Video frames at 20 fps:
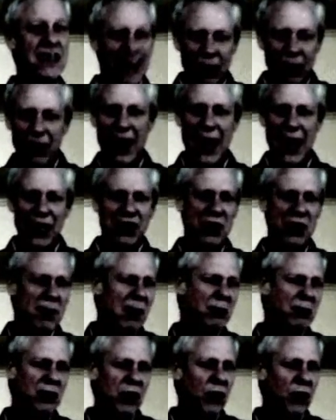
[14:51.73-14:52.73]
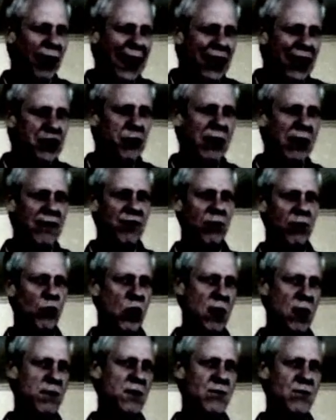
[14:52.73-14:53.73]
they would actually be able to graduate from
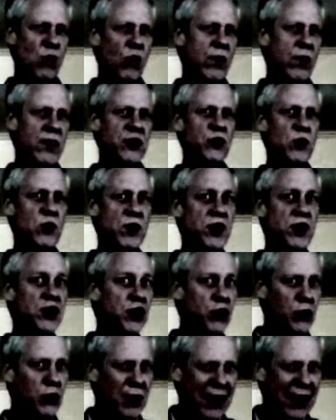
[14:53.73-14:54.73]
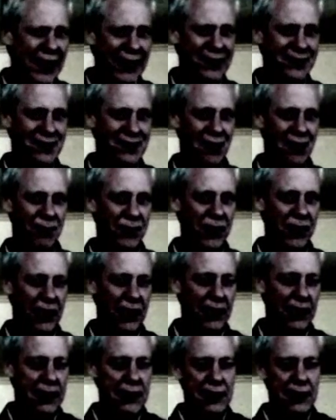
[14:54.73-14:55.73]
Robert Morris with a degree in
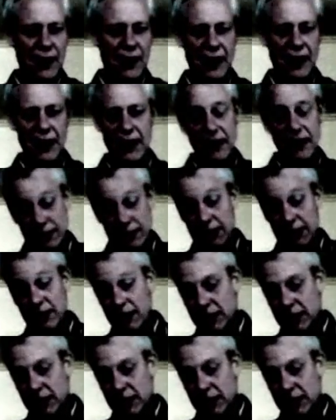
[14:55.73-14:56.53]
something,